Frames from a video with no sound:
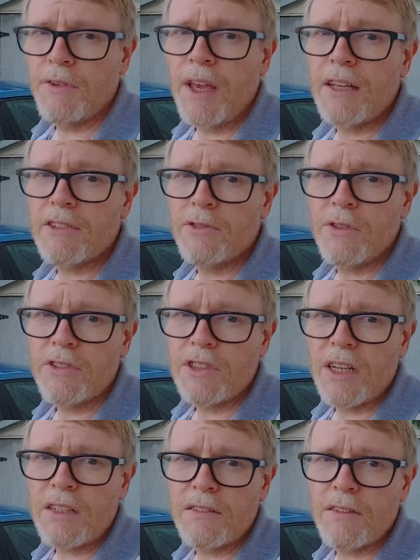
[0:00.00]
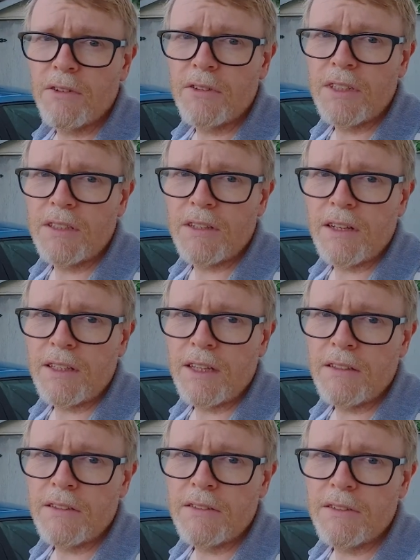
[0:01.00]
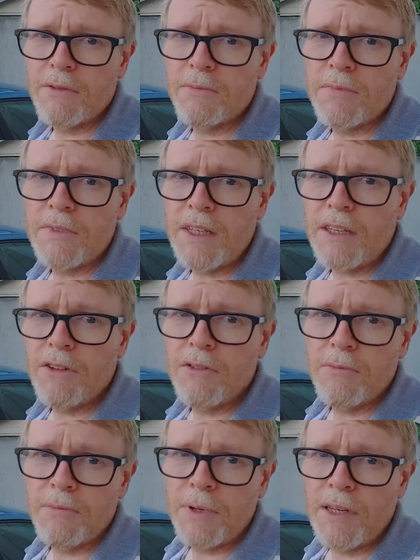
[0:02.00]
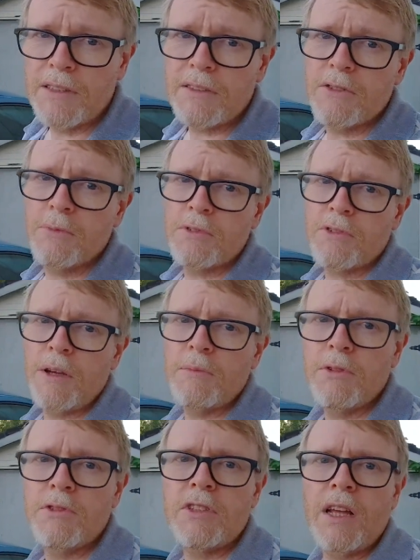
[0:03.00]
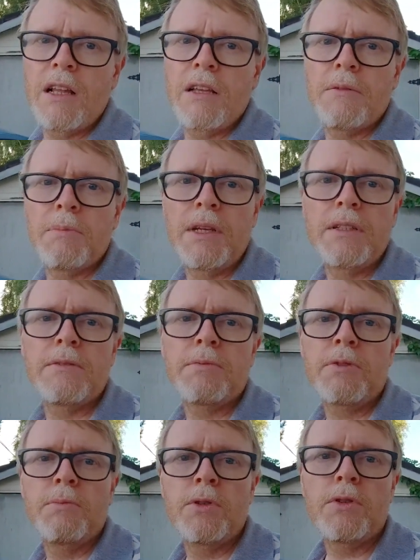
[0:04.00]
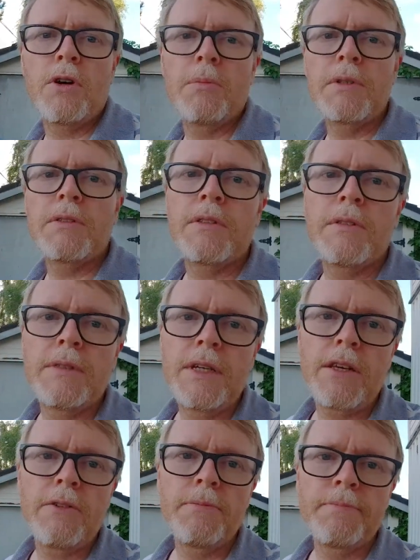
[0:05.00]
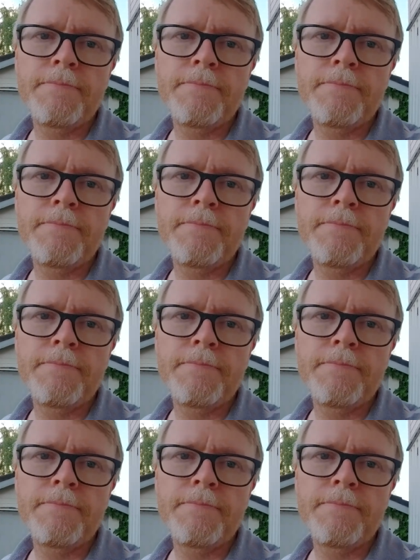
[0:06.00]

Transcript: way I should have checked, or things like that. So thank you. Please subscribe to the channel, please put comments. Thank you.